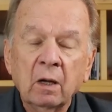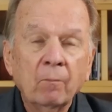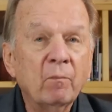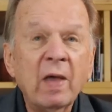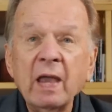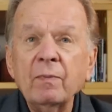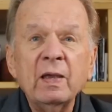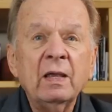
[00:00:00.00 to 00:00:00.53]

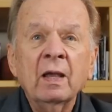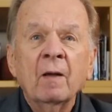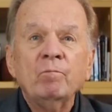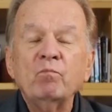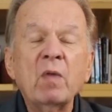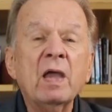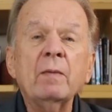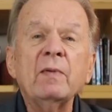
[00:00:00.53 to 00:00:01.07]
Maybe
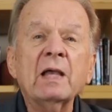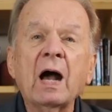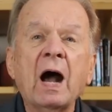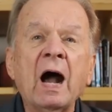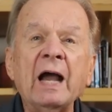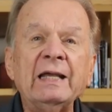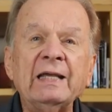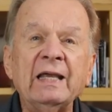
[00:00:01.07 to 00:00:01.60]

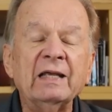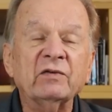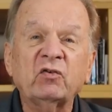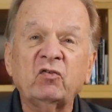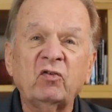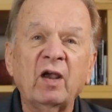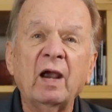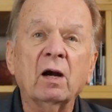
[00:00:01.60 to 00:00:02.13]
I get
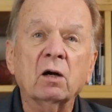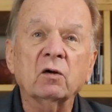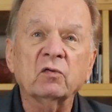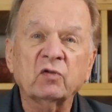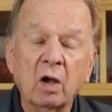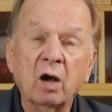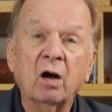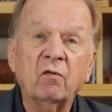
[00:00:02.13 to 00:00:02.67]

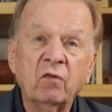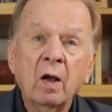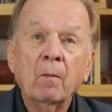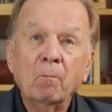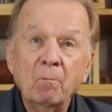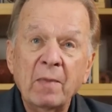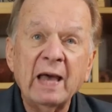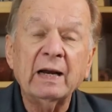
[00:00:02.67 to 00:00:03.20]
shares of
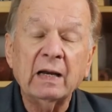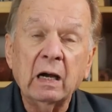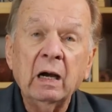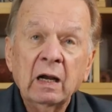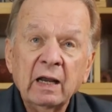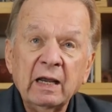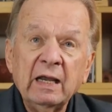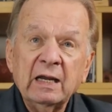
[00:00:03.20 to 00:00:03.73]
Meta
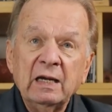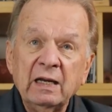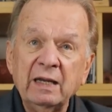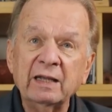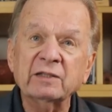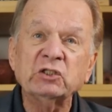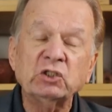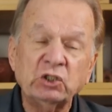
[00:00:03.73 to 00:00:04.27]
in
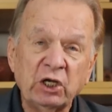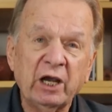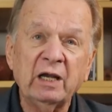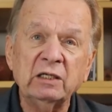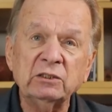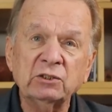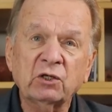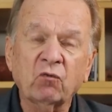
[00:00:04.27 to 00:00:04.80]

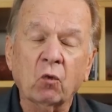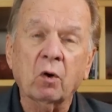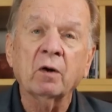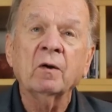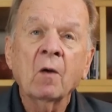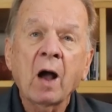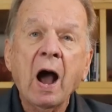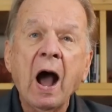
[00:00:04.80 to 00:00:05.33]
exchange for
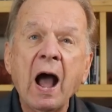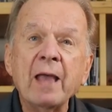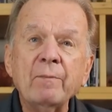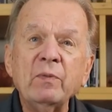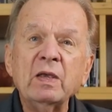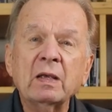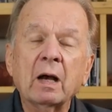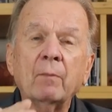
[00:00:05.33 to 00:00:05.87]
it. I
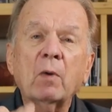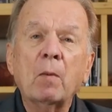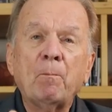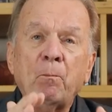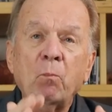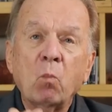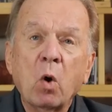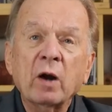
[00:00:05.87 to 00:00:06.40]
become
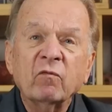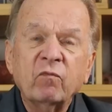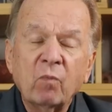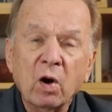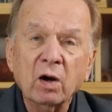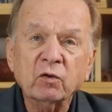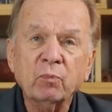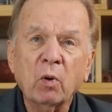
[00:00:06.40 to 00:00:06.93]
one of
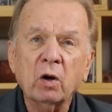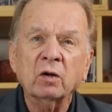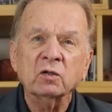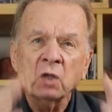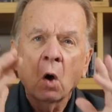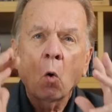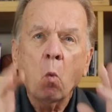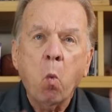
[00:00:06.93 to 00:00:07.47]
Mark's
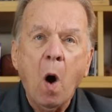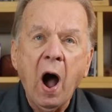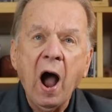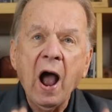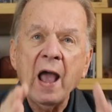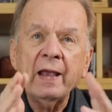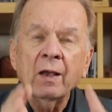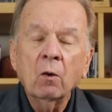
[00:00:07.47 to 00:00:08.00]
partners.
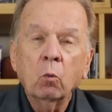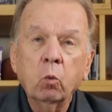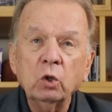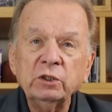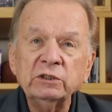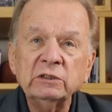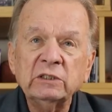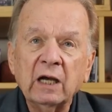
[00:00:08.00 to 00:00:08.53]
Why
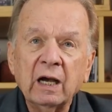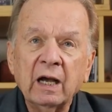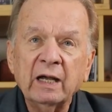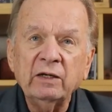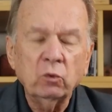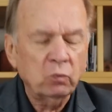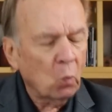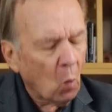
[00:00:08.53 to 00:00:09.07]
wouldn't
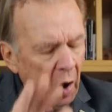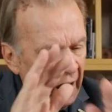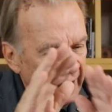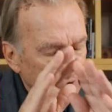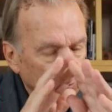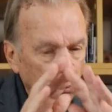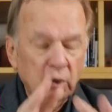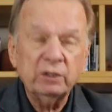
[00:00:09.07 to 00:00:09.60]
I do?
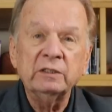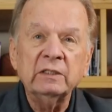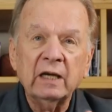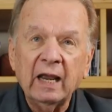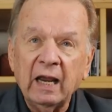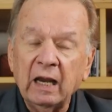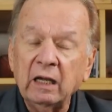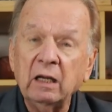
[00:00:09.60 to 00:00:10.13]
Why wouldn't
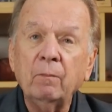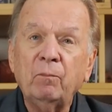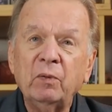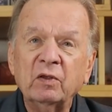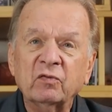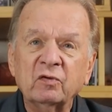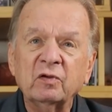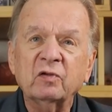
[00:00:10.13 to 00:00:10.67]
any
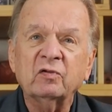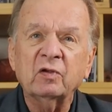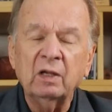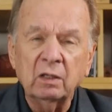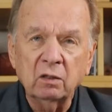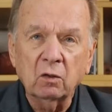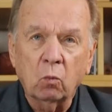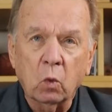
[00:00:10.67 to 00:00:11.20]
business
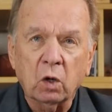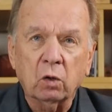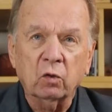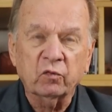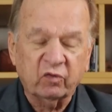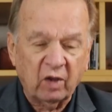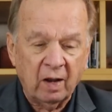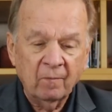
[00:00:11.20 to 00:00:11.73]
in the
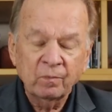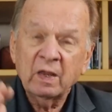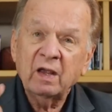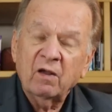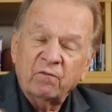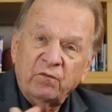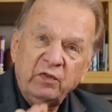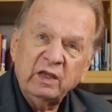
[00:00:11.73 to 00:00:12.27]
world say,
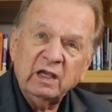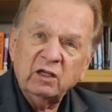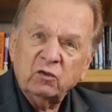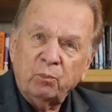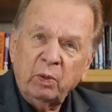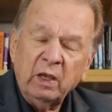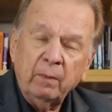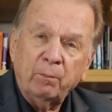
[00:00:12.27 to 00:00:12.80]
if these
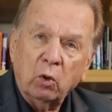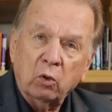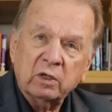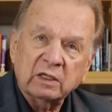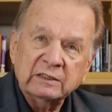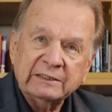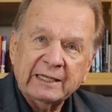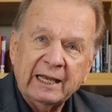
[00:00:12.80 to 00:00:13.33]
people
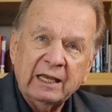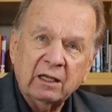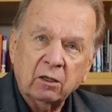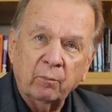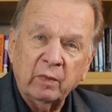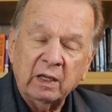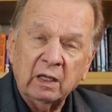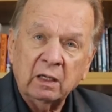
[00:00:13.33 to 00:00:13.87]
can
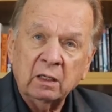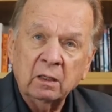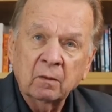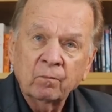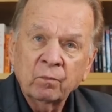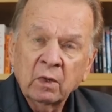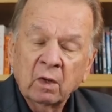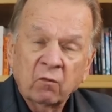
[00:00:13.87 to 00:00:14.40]
take me
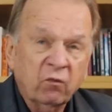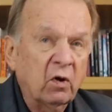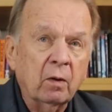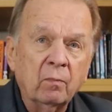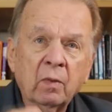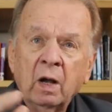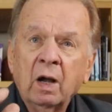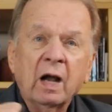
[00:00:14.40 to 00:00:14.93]

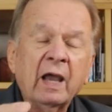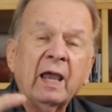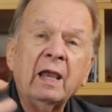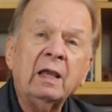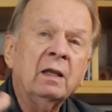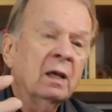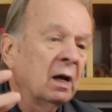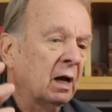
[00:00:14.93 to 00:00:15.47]
from
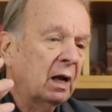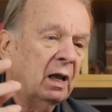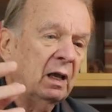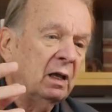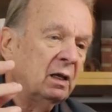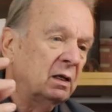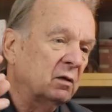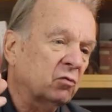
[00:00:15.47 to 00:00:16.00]
a
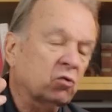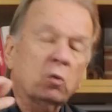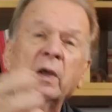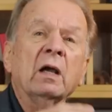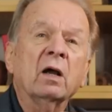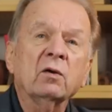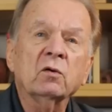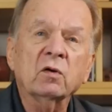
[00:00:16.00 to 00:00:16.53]

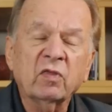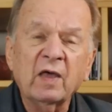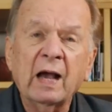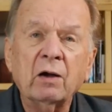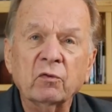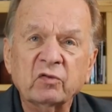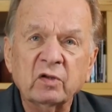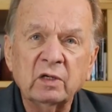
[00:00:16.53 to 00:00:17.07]

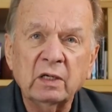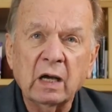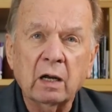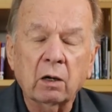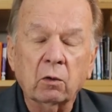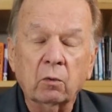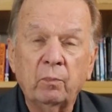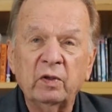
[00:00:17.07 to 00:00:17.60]

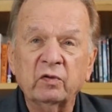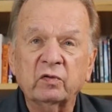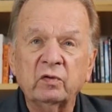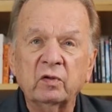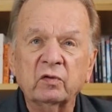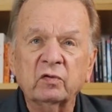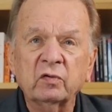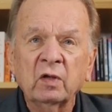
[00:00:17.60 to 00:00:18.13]
$300,000
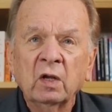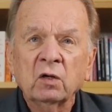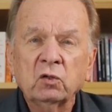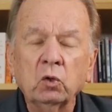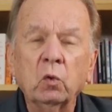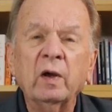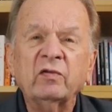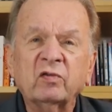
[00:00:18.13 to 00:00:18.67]
business
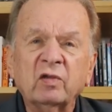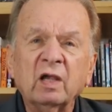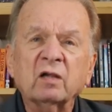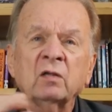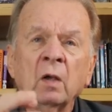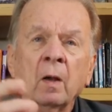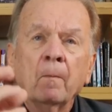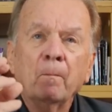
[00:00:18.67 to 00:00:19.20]
to a
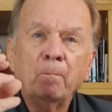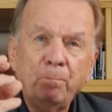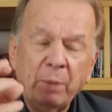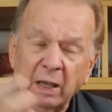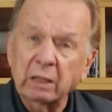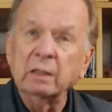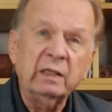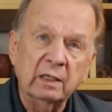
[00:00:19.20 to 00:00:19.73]
$6
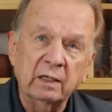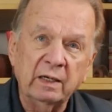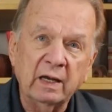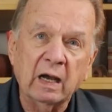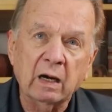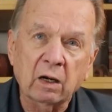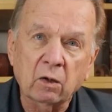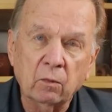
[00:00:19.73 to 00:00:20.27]

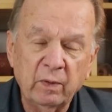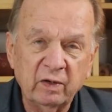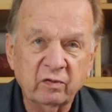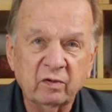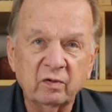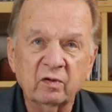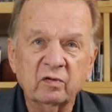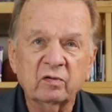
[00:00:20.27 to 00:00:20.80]
billion
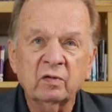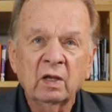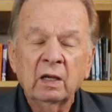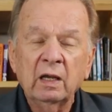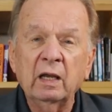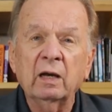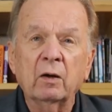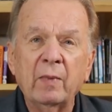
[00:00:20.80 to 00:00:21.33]
business
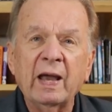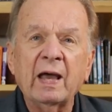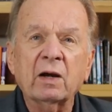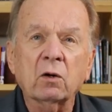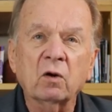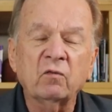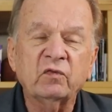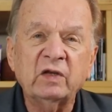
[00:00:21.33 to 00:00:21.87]
in a
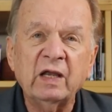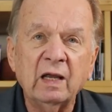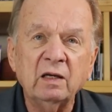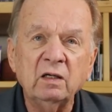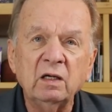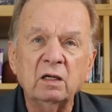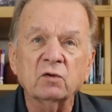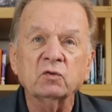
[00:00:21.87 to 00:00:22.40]
matter of
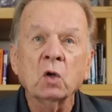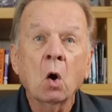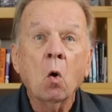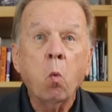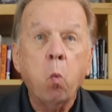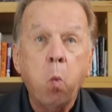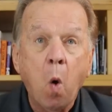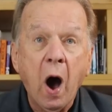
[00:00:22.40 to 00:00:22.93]
10 years,
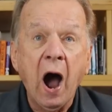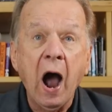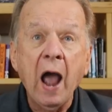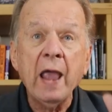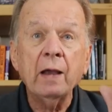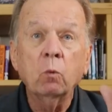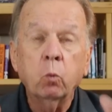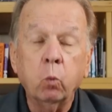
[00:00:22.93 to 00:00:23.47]

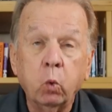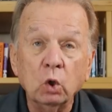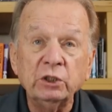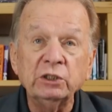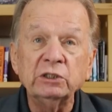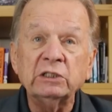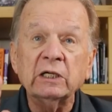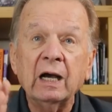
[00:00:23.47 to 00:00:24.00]
why
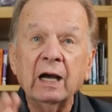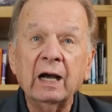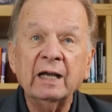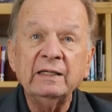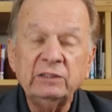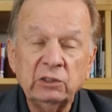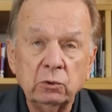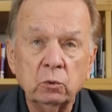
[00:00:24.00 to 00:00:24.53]
wouldn't
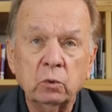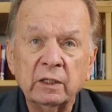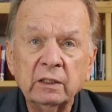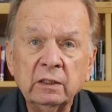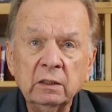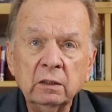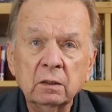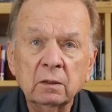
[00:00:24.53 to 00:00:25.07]
I do
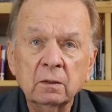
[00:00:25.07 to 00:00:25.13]
it?